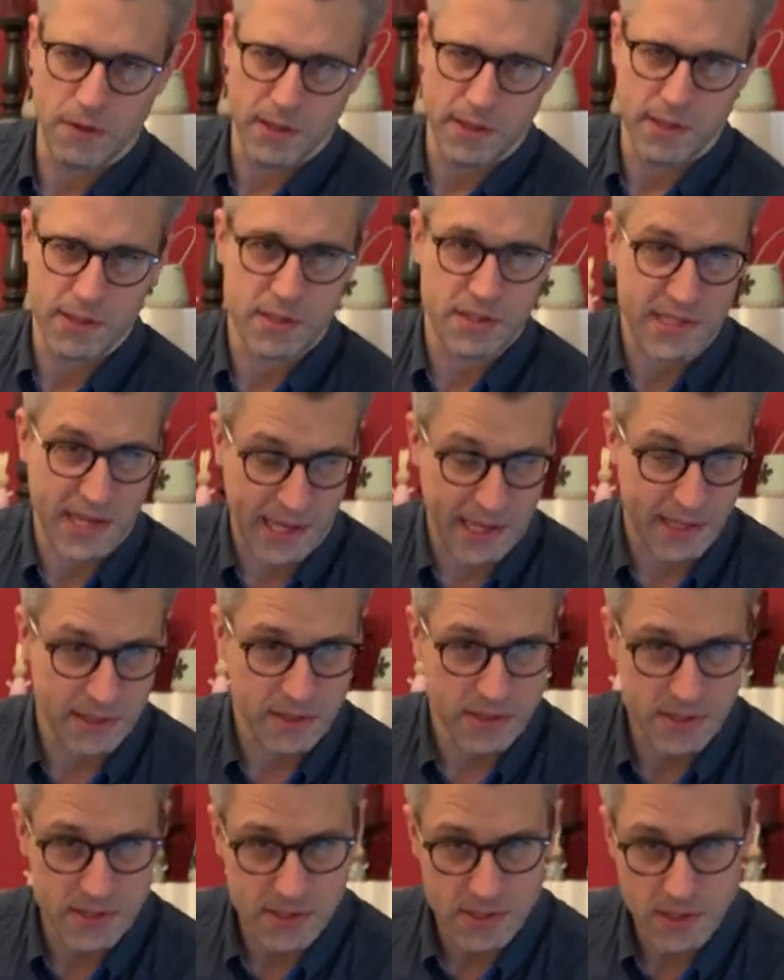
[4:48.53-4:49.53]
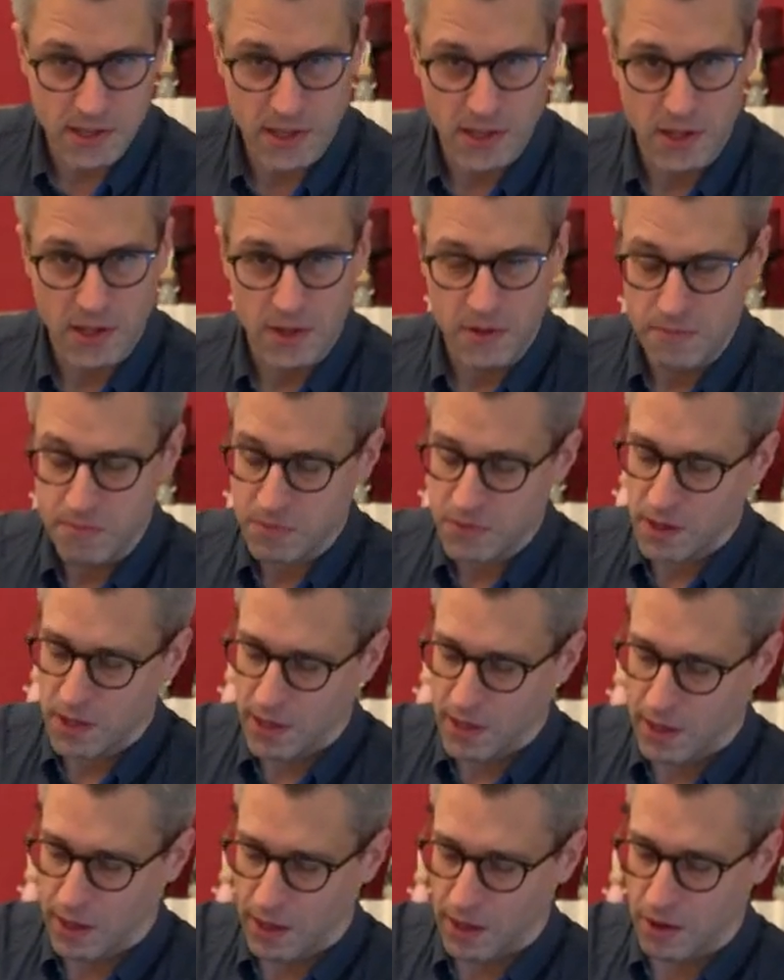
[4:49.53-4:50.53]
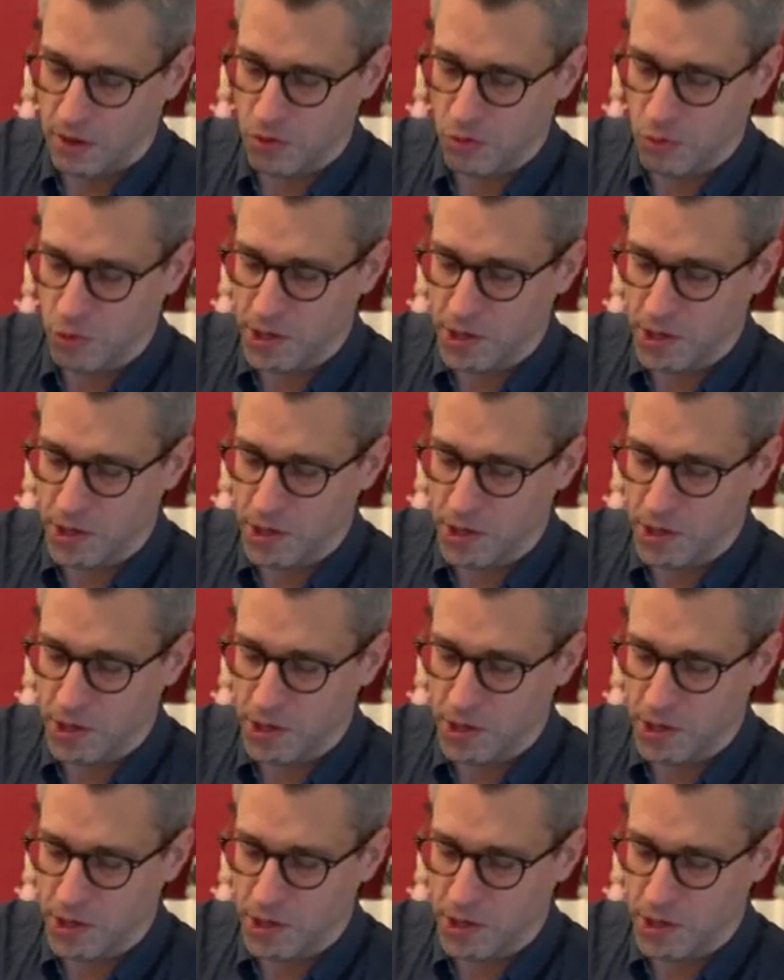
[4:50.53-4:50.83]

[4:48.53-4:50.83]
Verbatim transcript: uh, seconds uh,